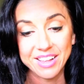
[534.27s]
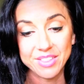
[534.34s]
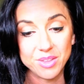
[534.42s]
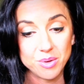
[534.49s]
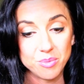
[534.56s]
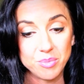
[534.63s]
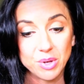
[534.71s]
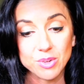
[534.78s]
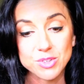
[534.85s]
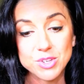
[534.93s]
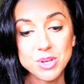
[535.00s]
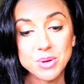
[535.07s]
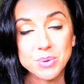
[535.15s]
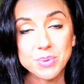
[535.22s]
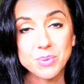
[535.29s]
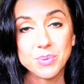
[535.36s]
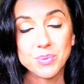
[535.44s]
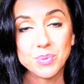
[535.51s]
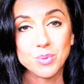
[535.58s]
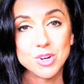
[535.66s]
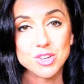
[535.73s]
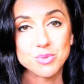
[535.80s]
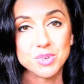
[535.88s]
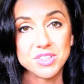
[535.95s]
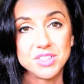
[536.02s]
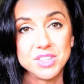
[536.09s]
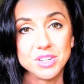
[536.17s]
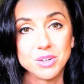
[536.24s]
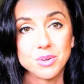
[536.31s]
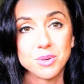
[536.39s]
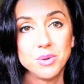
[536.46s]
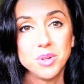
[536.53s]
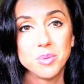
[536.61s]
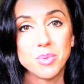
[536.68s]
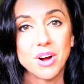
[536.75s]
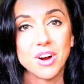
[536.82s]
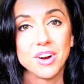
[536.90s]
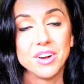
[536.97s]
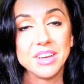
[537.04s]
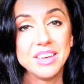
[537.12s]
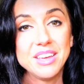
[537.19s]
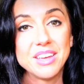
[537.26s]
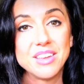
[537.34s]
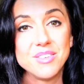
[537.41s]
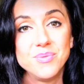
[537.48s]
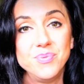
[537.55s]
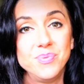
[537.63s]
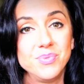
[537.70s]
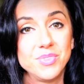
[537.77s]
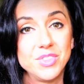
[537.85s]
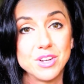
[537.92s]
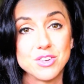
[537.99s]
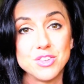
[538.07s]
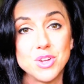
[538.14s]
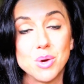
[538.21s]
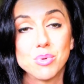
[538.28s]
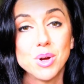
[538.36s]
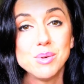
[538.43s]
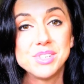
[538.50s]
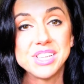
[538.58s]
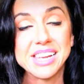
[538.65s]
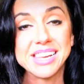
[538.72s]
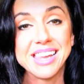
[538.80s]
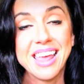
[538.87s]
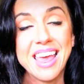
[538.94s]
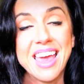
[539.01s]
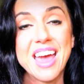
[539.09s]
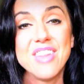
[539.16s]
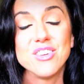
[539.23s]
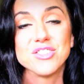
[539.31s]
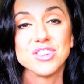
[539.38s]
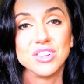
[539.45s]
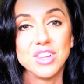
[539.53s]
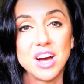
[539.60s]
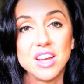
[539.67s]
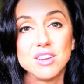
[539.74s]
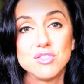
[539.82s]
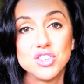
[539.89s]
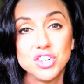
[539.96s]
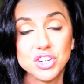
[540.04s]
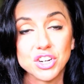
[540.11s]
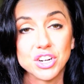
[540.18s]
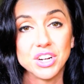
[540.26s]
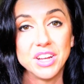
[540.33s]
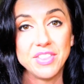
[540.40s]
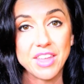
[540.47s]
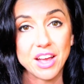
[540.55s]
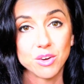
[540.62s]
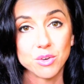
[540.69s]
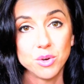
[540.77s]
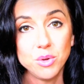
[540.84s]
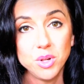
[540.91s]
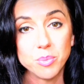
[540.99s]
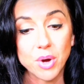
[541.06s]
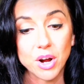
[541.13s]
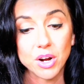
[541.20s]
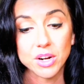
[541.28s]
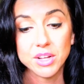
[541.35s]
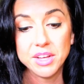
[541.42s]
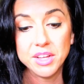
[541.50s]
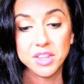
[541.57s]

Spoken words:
The meal 2, which was the granola bar, again, there's no protein, and there's a lot of sugar in that granola bar.